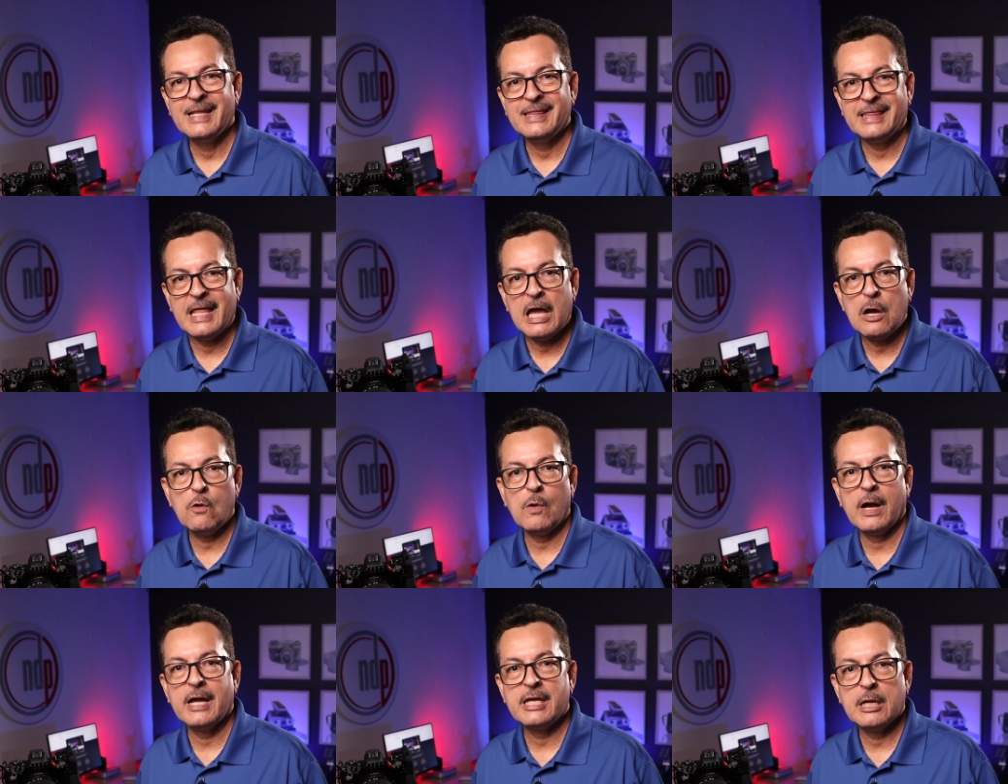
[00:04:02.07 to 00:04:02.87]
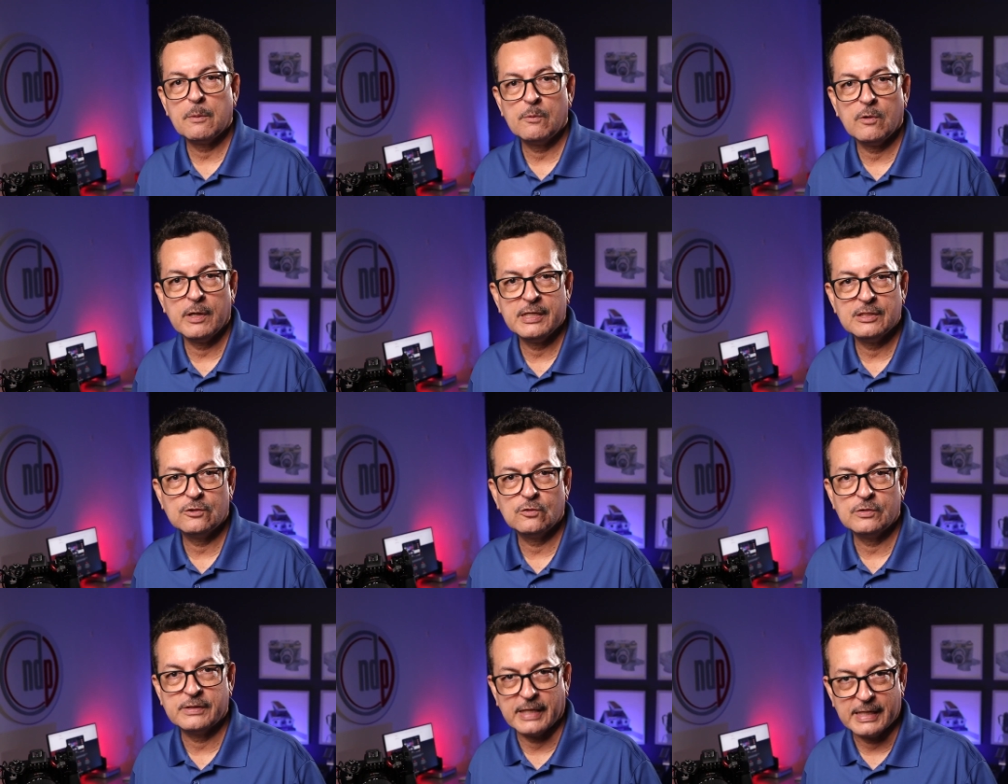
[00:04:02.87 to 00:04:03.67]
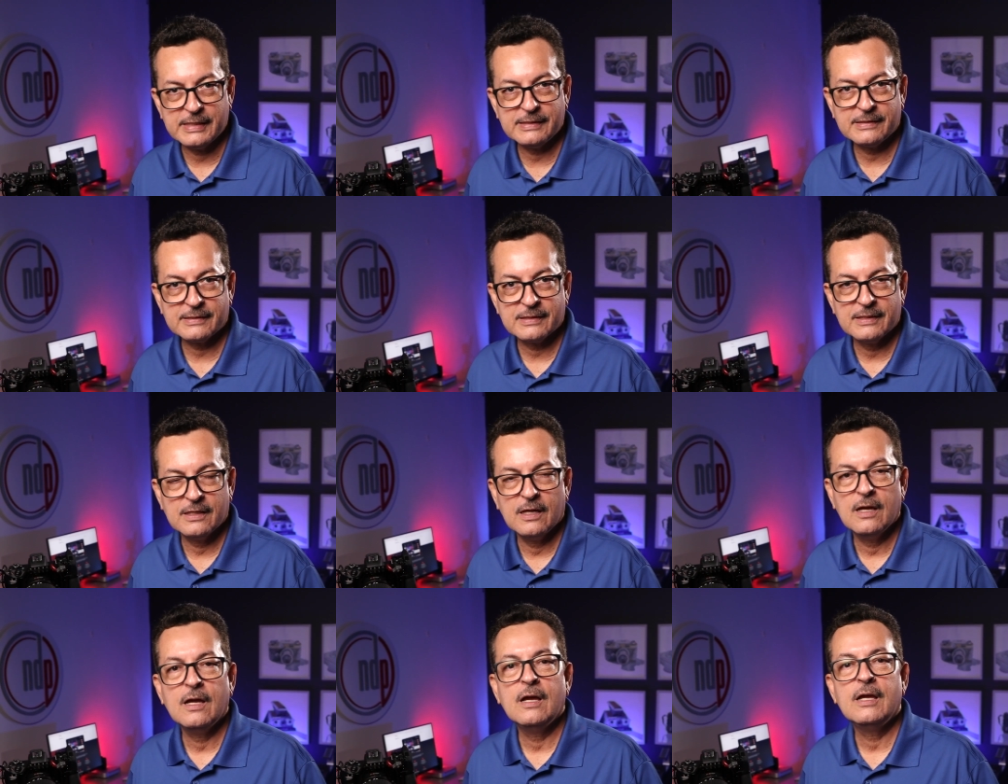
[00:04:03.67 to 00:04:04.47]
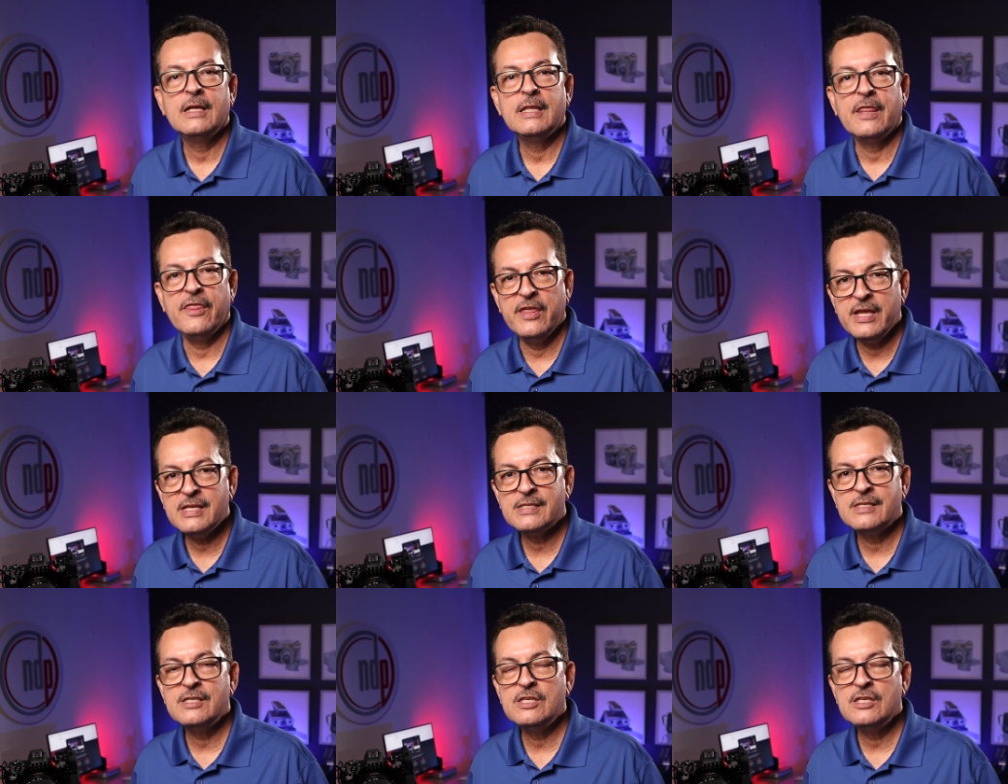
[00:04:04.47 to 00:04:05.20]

Now I am going to test this